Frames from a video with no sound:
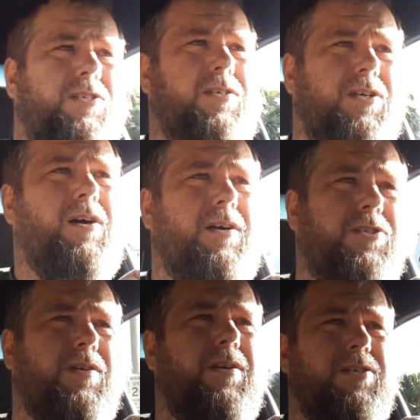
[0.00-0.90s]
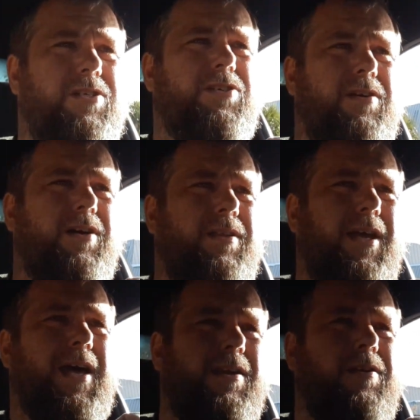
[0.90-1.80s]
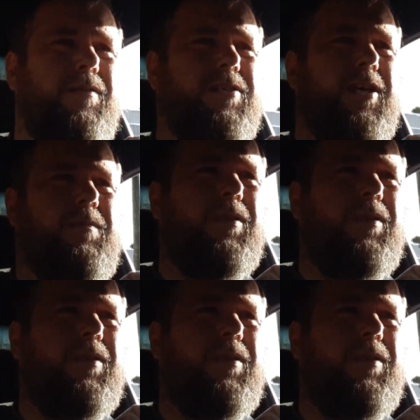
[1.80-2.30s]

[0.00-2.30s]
is a shock, strut is a strut. They kind of do the same